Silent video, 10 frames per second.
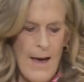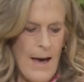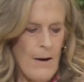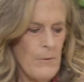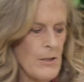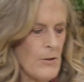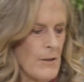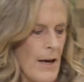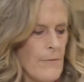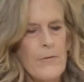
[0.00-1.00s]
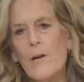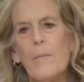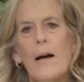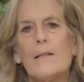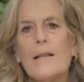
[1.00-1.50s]
And we do that for
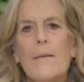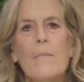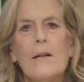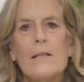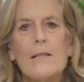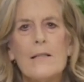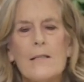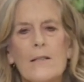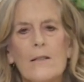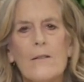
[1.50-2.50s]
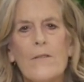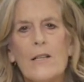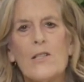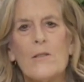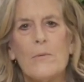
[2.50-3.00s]
about 10 minutes until the
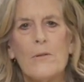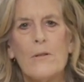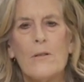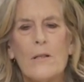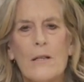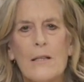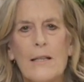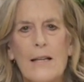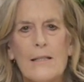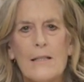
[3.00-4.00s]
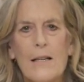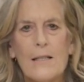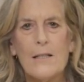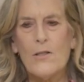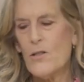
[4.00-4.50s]
vegetable gets
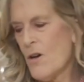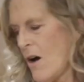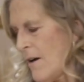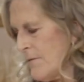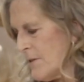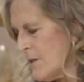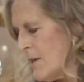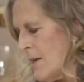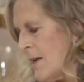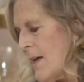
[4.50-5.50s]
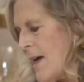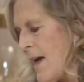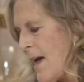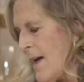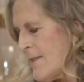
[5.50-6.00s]
nice and soft.
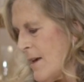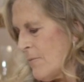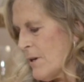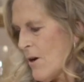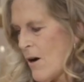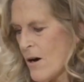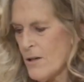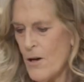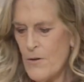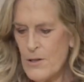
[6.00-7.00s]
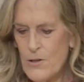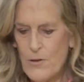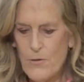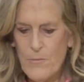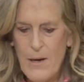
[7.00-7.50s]
And then we are going
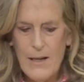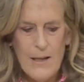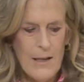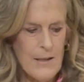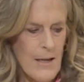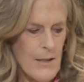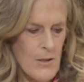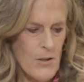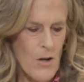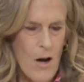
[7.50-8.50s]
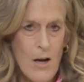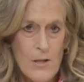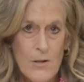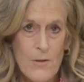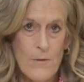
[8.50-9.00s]
to make a nice
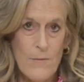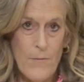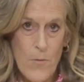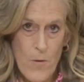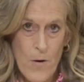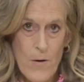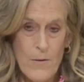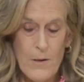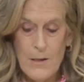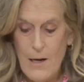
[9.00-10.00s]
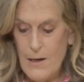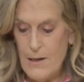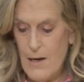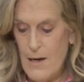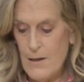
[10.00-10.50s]
sauce for the
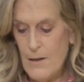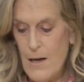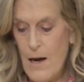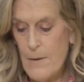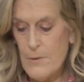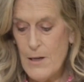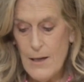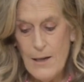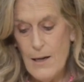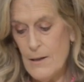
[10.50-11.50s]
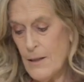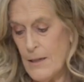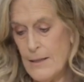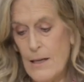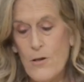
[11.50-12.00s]
Daikon. Daikon, like
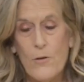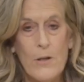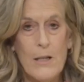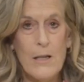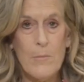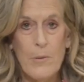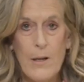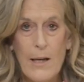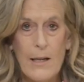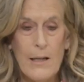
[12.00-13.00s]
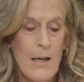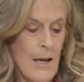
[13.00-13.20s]
I said, you can eat plain,